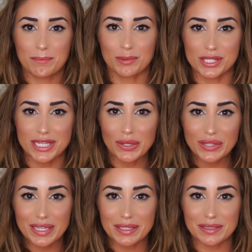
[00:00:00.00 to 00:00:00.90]

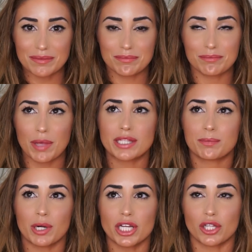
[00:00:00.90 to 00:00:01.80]
Brazilian,
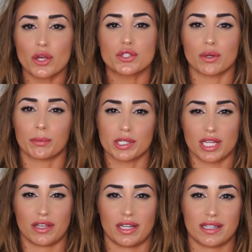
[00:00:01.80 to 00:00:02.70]
it's pretty close to a
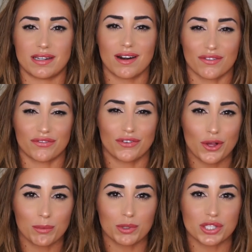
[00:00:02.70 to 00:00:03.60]
Brazilian. It's not a
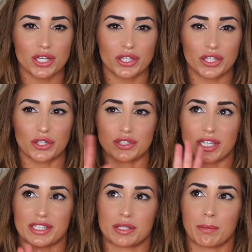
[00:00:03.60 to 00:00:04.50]
full Brazilian. There's
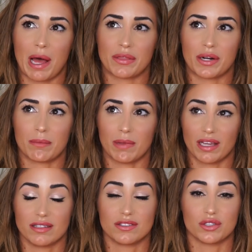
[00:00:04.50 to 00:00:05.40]
like a spot that I'm
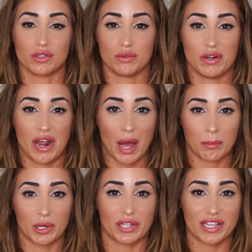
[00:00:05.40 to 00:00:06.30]
like, do
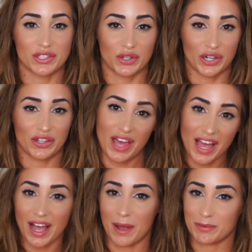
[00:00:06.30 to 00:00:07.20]
not put a laser near
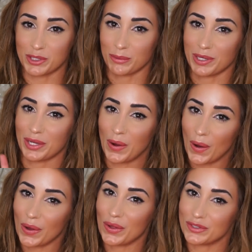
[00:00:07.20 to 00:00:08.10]
that. I'm sure we can
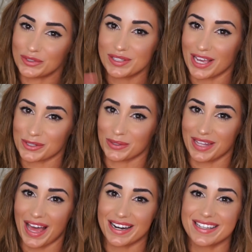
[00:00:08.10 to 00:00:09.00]
all guess
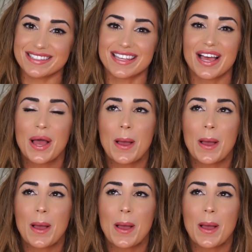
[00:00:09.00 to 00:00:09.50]
what that is.